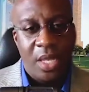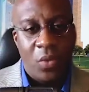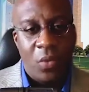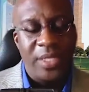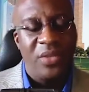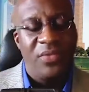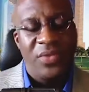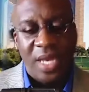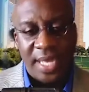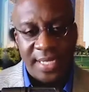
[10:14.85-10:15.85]
what you've
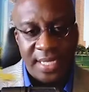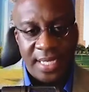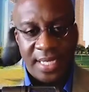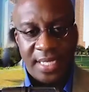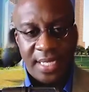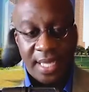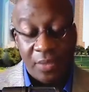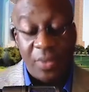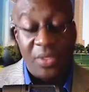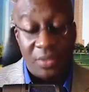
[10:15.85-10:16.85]
done, and
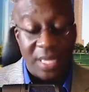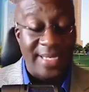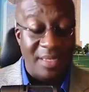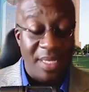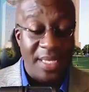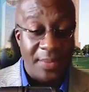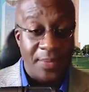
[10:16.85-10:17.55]
what do you like to be.